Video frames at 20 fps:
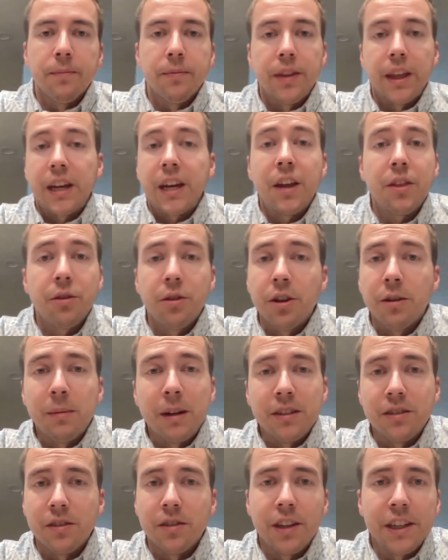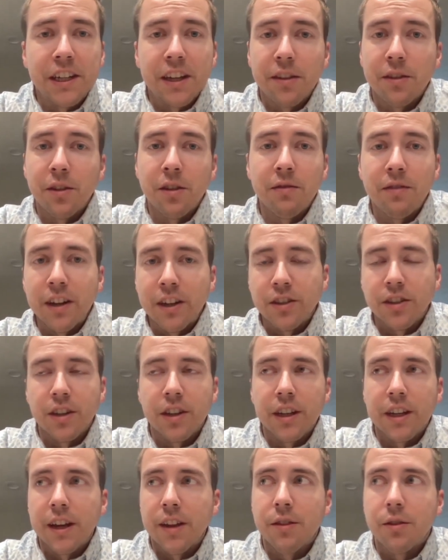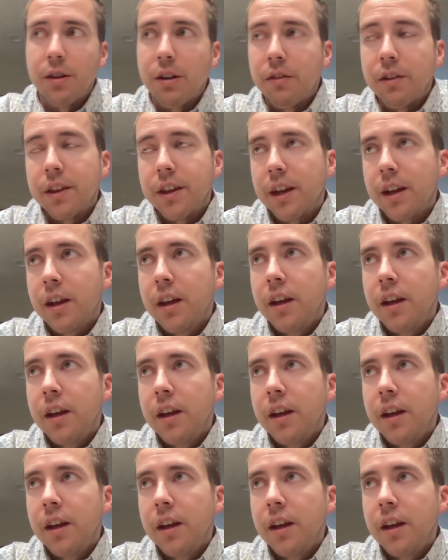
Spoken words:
They cut through your muscle, they cut through the fascia, they cut through everything.